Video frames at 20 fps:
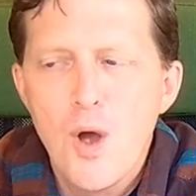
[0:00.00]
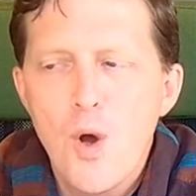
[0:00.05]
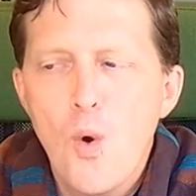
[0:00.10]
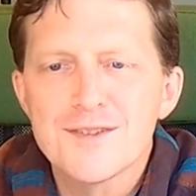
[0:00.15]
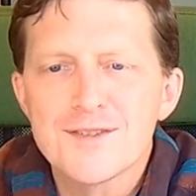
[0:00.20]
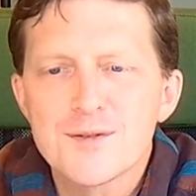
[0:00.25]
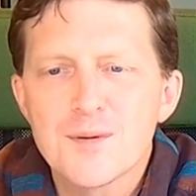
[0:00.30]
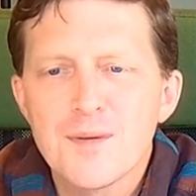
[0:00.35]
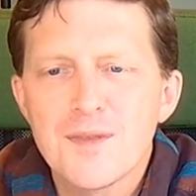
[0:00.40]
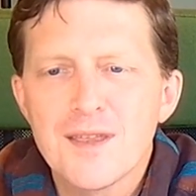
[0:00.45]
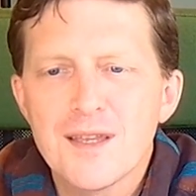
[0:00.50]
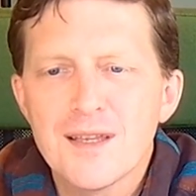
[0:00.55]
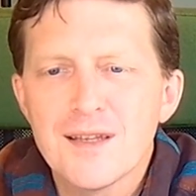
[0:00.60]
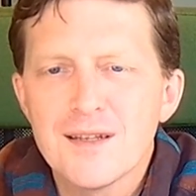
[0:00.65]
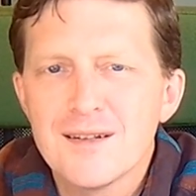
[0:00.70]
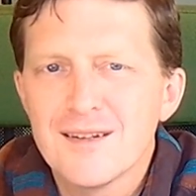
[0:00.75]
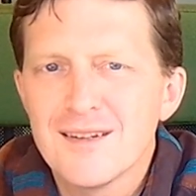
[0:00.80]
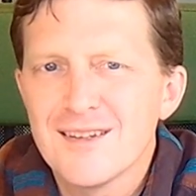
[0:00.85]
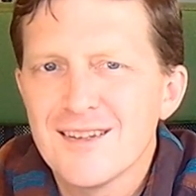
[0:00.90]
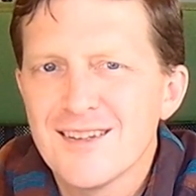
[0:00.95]
So
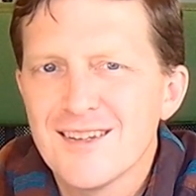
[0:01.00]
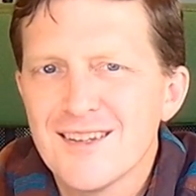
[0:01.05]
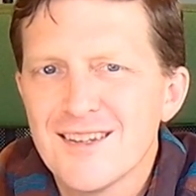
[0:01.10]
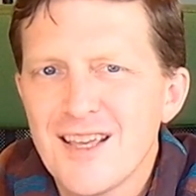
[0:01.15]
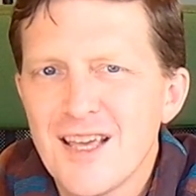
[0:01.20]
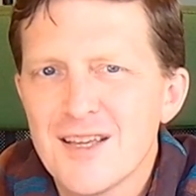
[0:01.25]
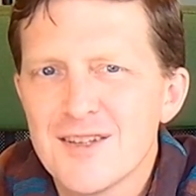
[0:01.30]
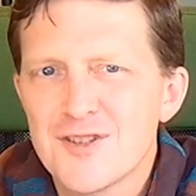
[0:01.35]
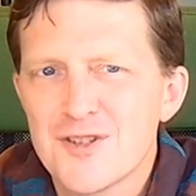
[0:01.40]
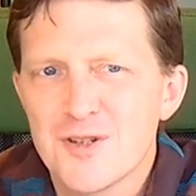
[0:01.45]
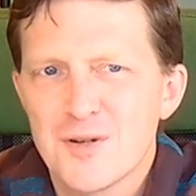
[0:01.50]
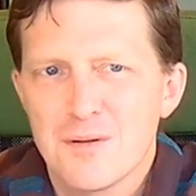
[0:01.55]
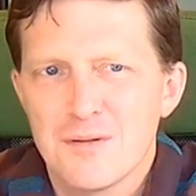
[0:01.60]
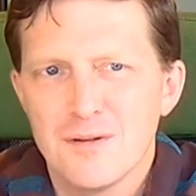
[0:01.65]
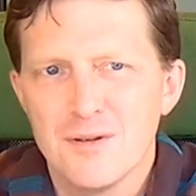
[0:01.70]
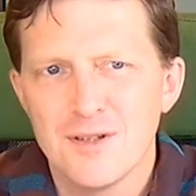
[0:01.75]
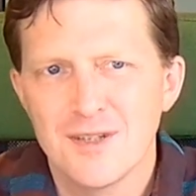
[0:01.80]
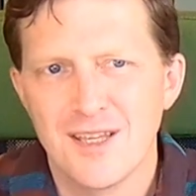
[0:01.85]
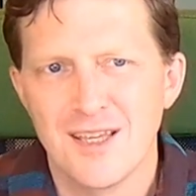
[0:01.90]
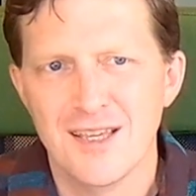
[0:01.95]
then as you're
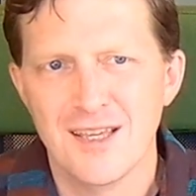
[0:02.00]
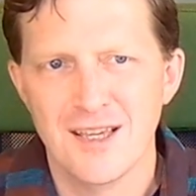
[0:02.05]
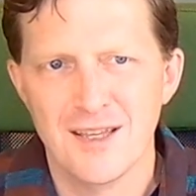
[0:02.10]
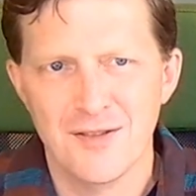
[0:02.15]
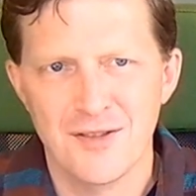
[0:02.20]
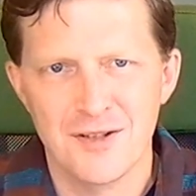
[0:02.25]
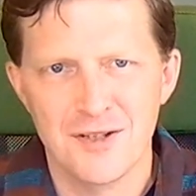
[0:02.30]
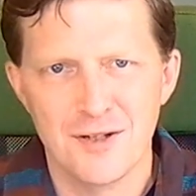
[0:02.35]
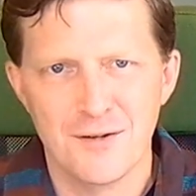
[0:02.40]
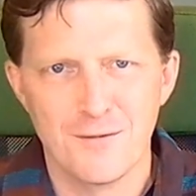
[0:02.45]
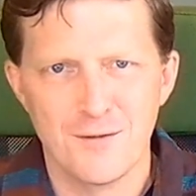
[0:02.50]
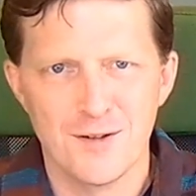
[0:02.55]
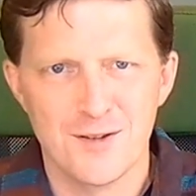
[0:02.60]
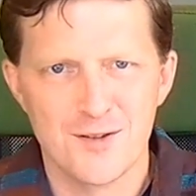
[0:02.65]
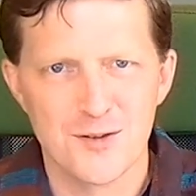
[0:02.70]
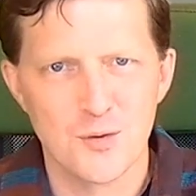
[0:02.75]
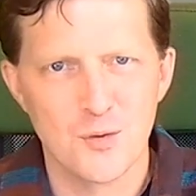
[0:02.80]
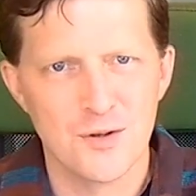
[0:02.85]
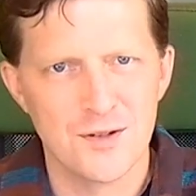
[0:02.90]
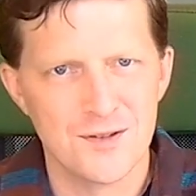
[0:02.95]
looking at the different
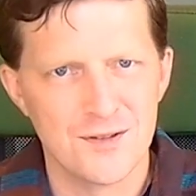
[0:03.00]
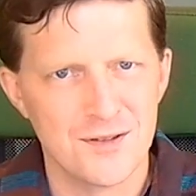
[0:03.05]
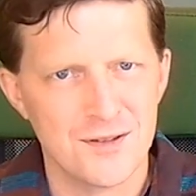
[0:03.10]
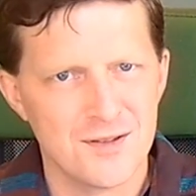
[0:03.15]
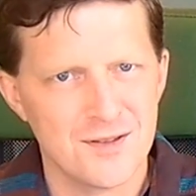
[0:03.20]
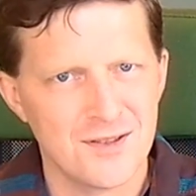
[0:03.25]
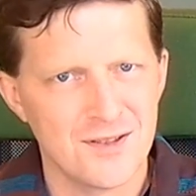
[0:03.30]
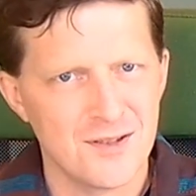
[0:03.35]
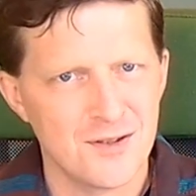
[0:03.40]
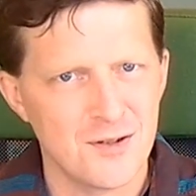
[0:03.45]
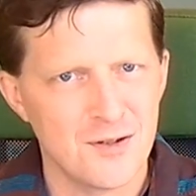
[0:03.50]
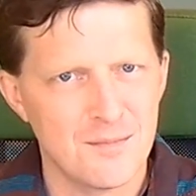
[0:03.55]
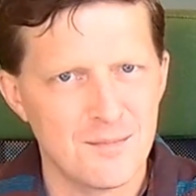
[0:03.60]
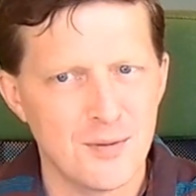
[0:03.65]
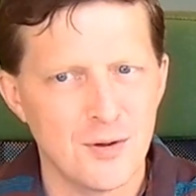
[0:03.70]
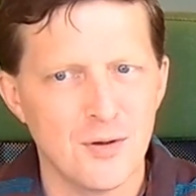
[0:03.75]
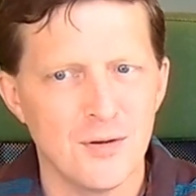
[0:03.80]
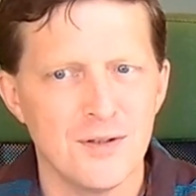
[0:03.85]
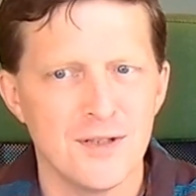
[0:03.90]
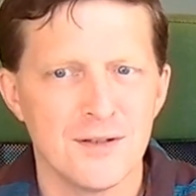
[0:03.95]
sources that you're
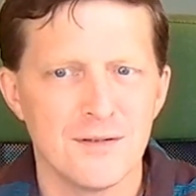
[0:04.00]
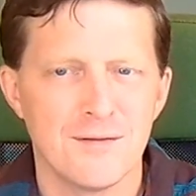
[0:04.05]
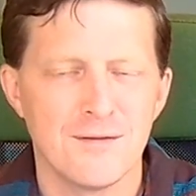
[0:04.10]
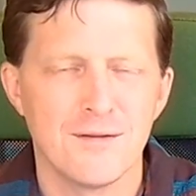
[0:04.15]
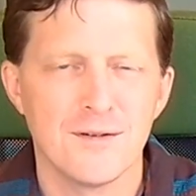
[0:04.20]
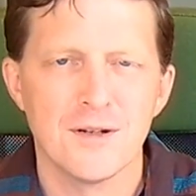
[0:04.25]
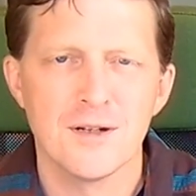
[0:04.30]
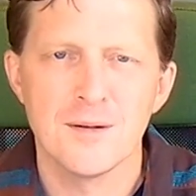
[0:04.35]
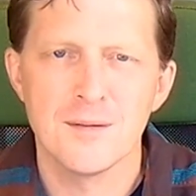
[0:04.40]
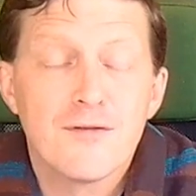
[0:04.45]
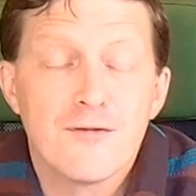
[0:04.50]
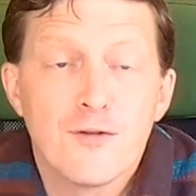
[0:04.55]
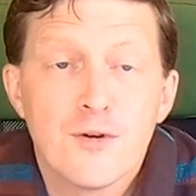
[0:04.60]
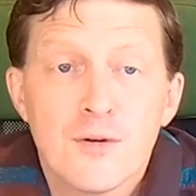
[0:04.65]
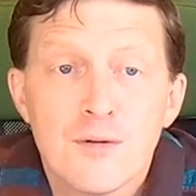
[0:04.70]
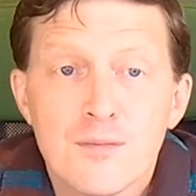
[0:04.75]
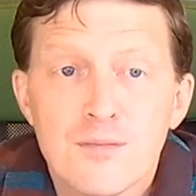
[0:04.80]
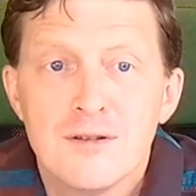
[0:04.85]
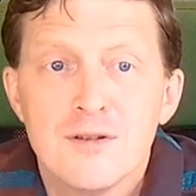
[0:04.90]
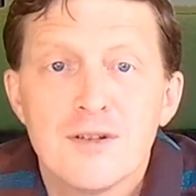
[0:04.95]
pulling from
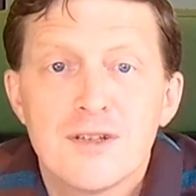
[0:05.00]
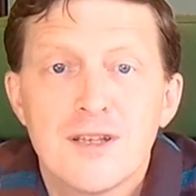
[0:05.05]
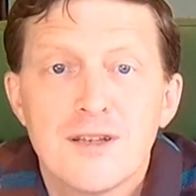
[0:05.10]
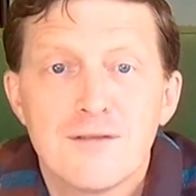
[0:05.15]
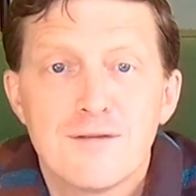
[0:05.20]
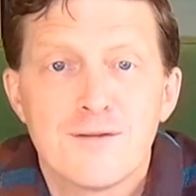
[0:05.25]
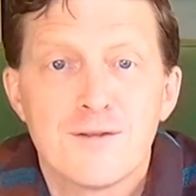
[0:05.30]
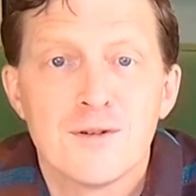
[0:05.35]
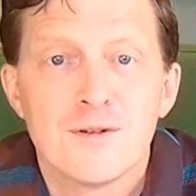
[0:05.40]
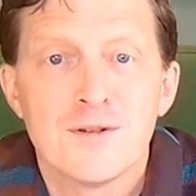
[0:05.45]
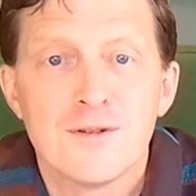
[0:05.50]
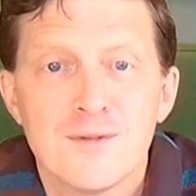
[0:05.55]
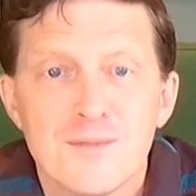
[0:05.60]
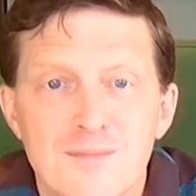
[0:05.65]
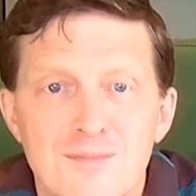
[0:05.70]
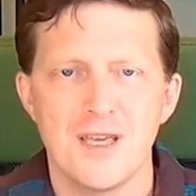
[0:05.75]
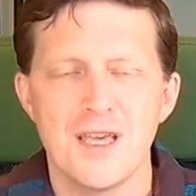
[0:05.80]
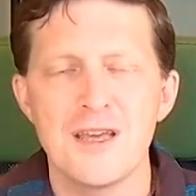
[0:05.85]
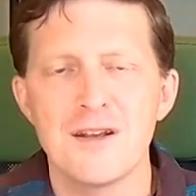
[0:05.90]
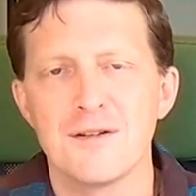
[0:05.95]
for looking
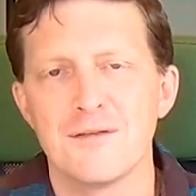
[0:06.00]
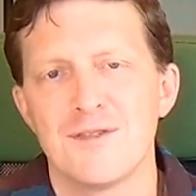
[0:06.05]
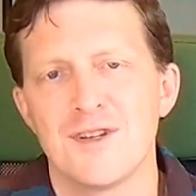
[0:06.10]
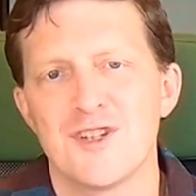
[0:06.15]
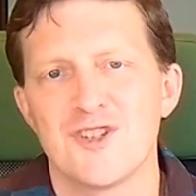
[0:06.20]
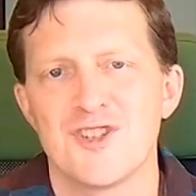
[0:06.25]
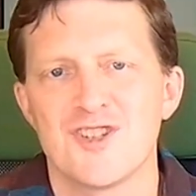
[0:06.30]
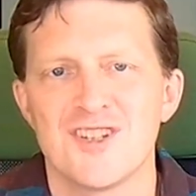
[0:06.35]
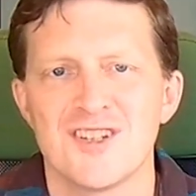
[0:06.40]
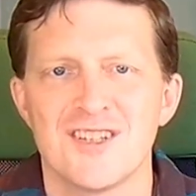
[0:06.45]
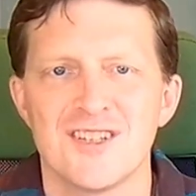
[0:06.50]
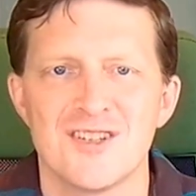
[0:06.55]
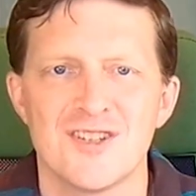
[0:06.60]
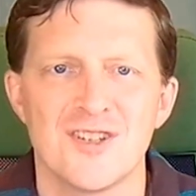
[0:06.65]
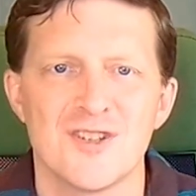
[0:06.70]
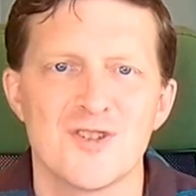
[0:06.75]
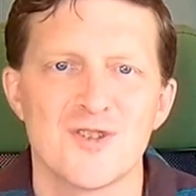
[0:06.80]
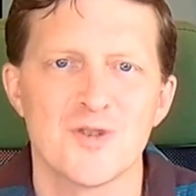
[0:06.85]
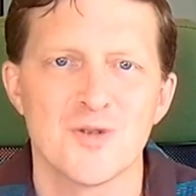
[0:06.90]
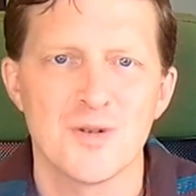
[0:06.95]
for innovation in
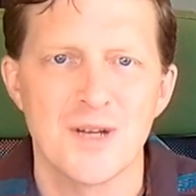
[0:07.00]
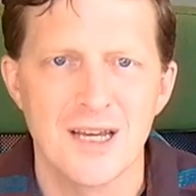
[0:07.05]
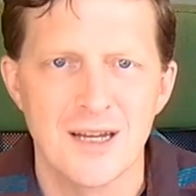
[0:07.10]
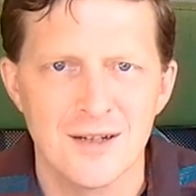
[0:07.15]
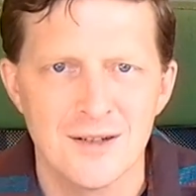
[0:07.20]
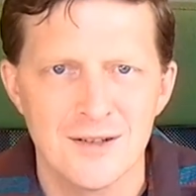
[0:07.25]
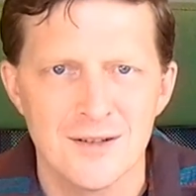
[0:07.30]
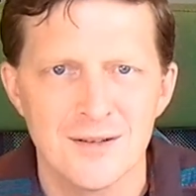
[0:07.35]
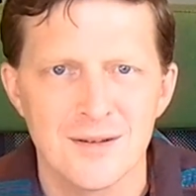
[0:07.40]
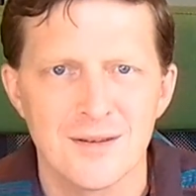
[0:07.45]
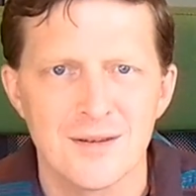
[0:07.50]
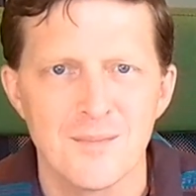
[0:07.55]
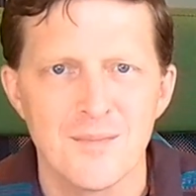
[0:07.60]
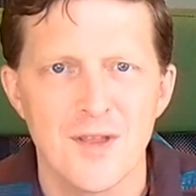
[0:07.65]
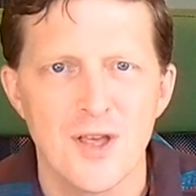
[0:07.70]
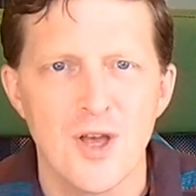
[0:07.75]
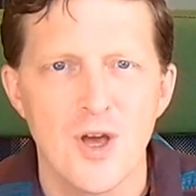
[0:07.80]
digital health,